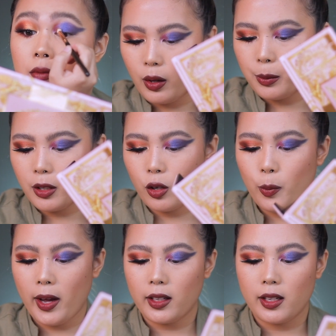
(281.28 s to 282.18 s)
Now I'm going to
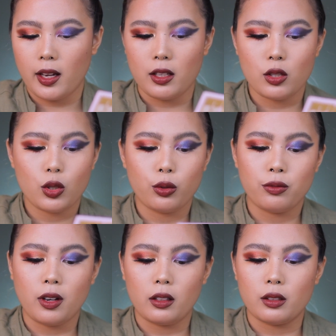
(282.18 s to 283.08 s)
go back again
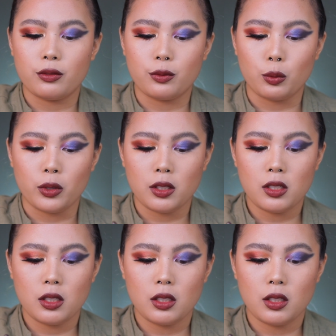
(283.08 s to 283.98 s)
to Violet
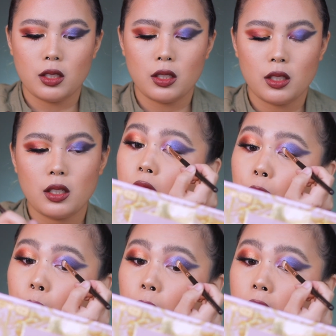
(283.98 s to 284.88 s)
Void and
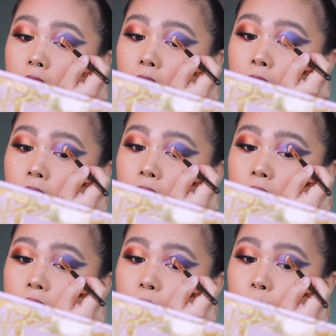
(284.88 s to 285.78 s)
just blend out
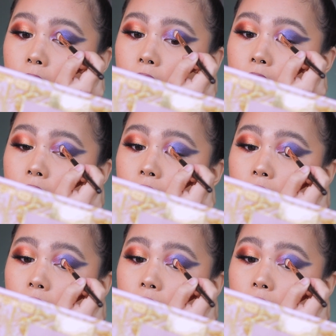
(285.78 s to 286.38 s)
this one.